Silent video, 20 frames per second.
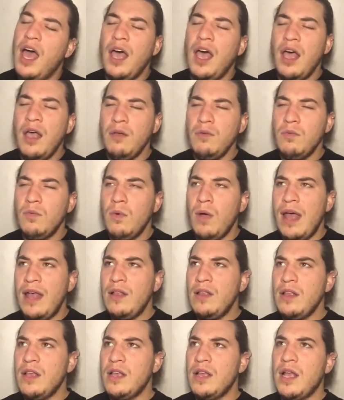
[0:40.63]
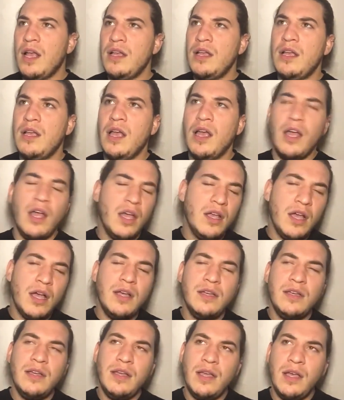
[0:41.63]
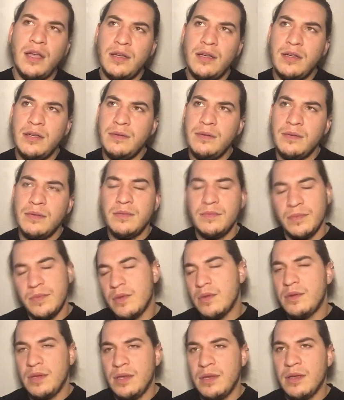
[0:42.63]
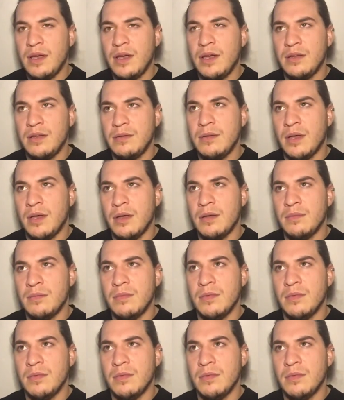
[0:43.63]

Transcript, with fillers: uh, well, uh, uh, uh, uh,